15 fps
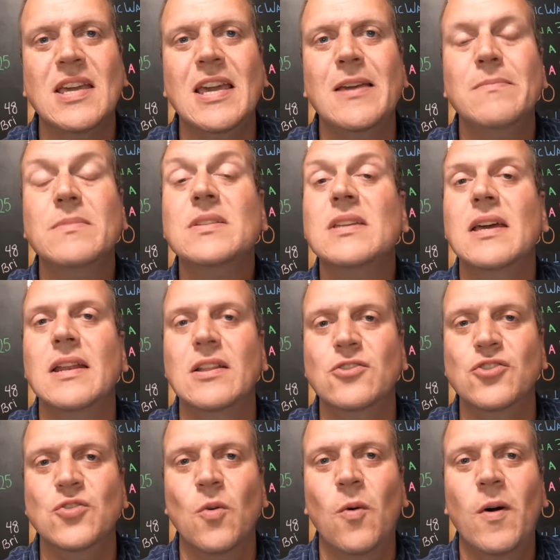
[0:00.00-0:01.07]
teams and
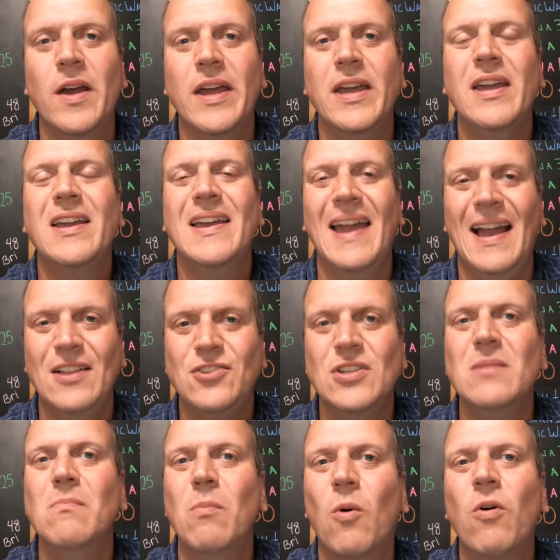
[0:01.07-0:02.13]
enjoy
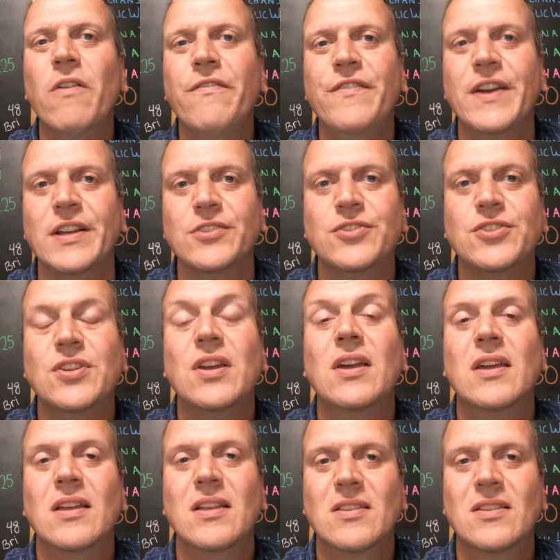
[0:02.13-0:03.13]
catching more fish